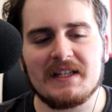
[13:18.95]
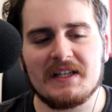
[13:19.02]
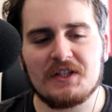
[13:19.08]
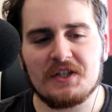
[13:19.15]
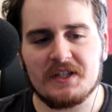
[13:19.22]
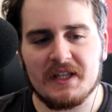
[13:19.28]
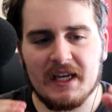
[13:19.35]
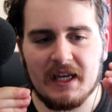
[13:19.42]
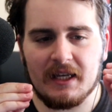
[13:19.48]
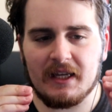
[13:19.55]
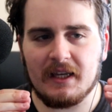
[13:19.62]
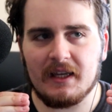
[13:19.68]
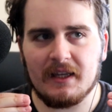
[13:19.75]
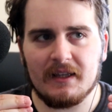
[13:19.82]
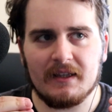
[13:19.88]
it's just
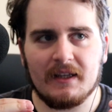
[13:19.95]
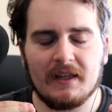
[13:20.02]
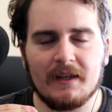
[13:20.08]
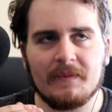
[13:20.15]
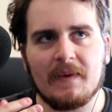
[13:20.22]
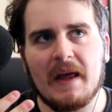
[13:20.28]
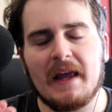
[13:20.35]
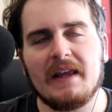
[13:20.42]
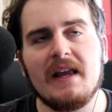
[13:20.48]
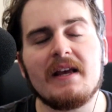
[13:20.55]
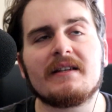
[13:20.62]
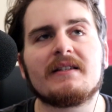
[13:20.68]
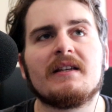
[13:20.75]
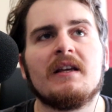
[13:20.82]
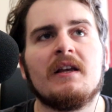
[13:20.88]
I
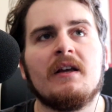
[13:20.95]
guess